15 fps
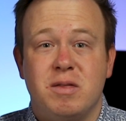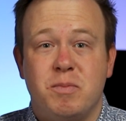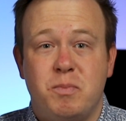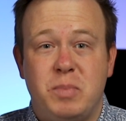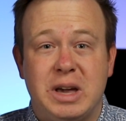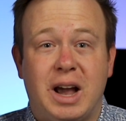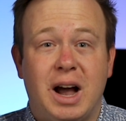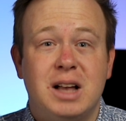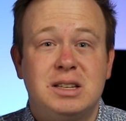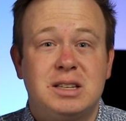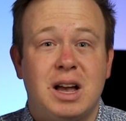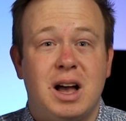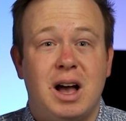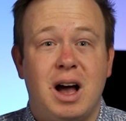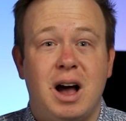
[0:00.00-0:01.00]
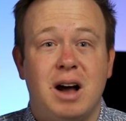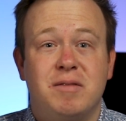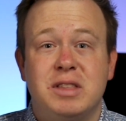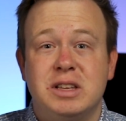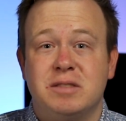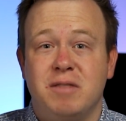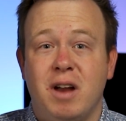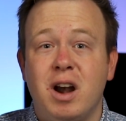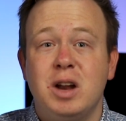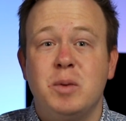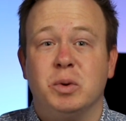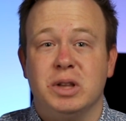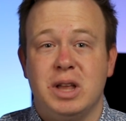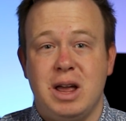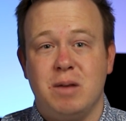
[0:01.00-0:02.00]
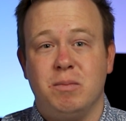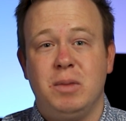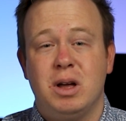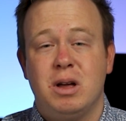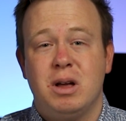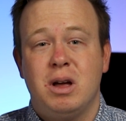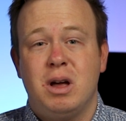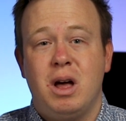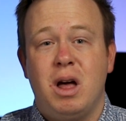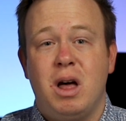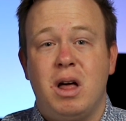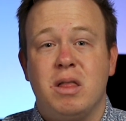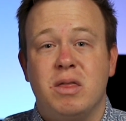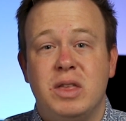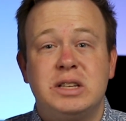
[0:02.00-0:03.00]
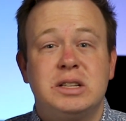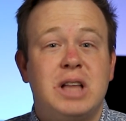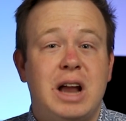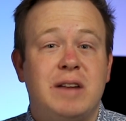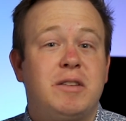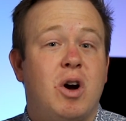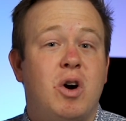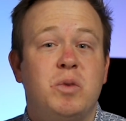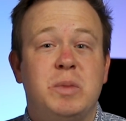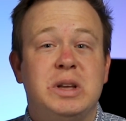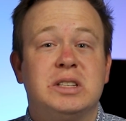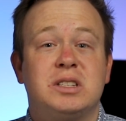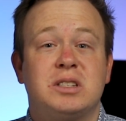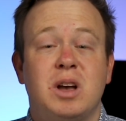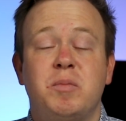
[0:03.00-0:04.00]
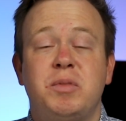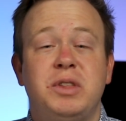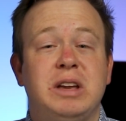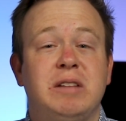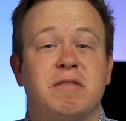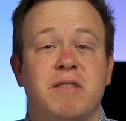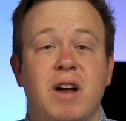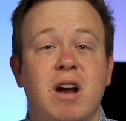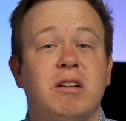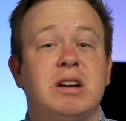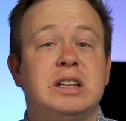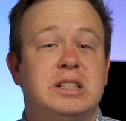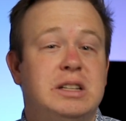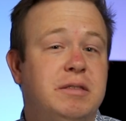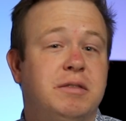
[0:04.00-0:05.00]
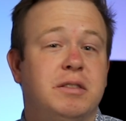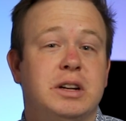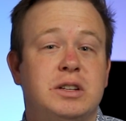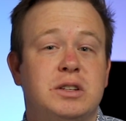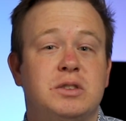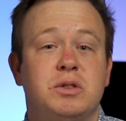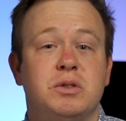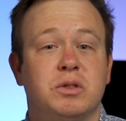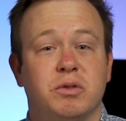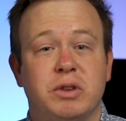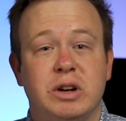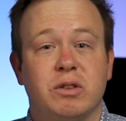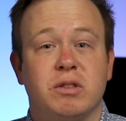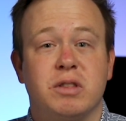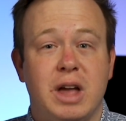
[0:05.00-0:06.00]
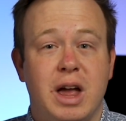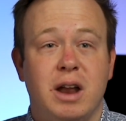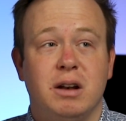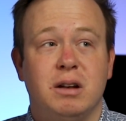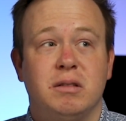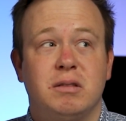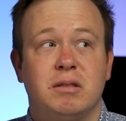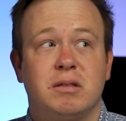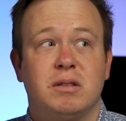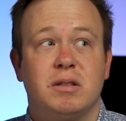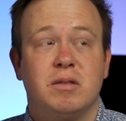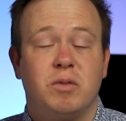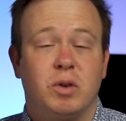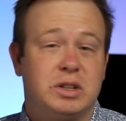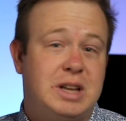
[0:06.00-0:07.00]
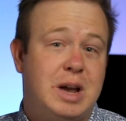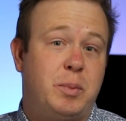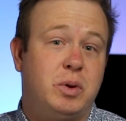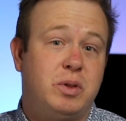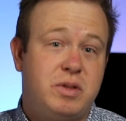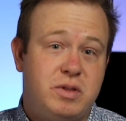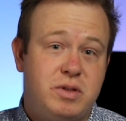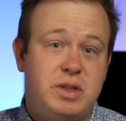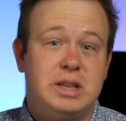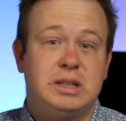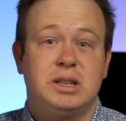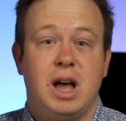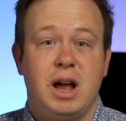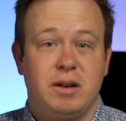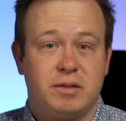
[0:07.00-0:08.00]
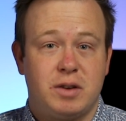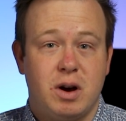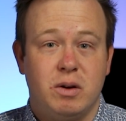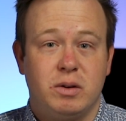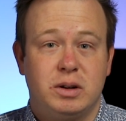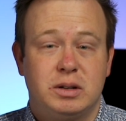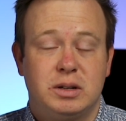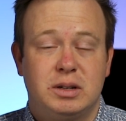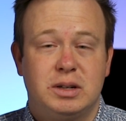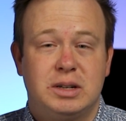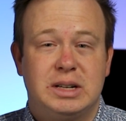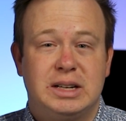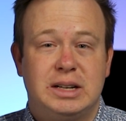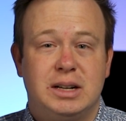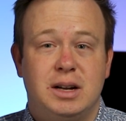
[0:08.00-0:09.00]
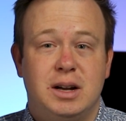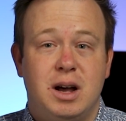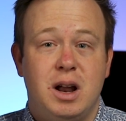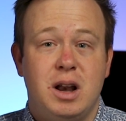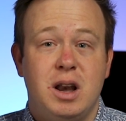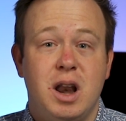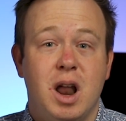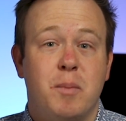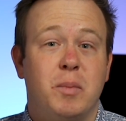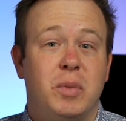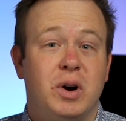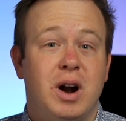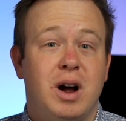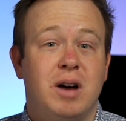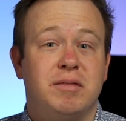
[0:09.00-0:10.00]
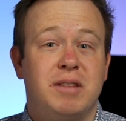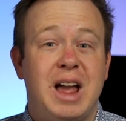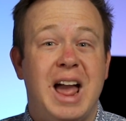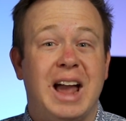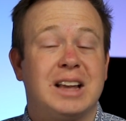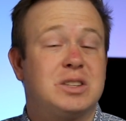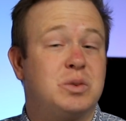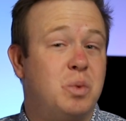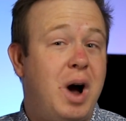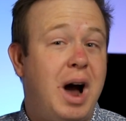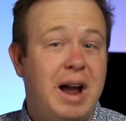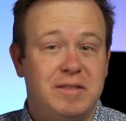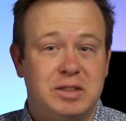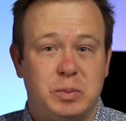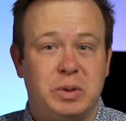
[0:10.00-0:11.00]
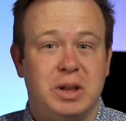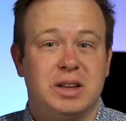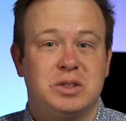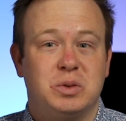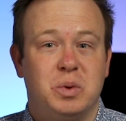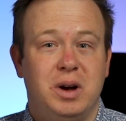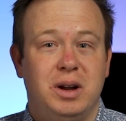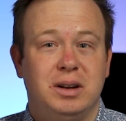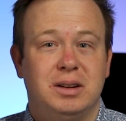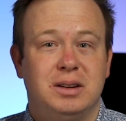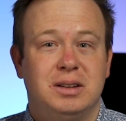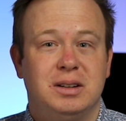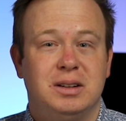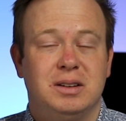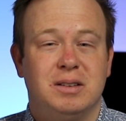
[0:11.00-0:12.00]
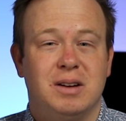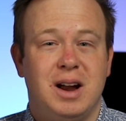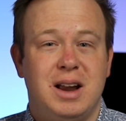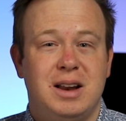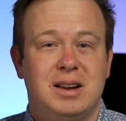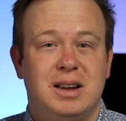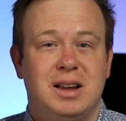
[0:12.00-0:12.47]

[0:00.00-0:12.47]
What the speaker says: Because of this variable name, this line of code means something very different to the reader than, for example, this line of code, number of ex-wives plus 1, right?